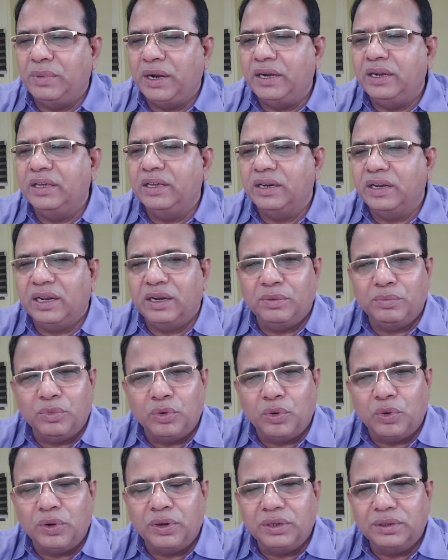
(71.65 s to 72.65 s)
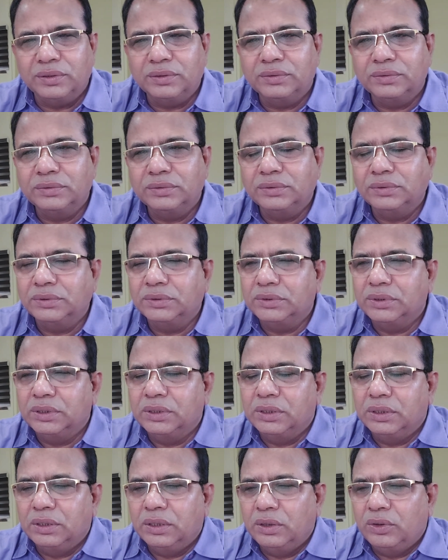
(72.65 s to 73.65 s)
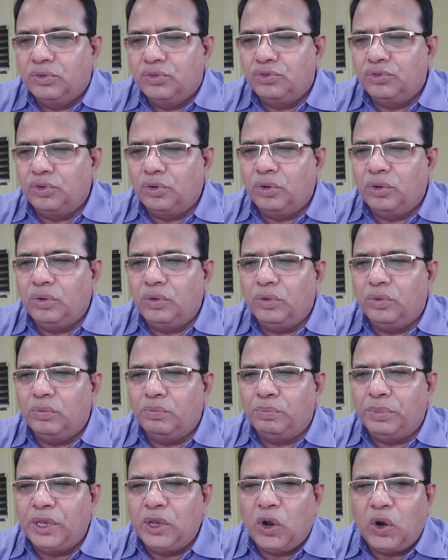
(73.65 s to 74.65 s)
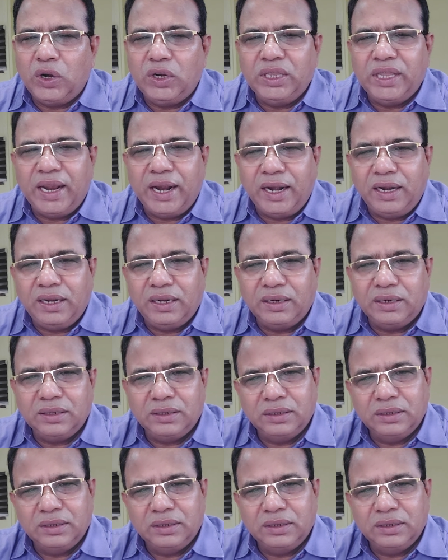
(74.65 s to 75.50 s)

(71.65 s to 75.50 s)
median and mode. So beyond that,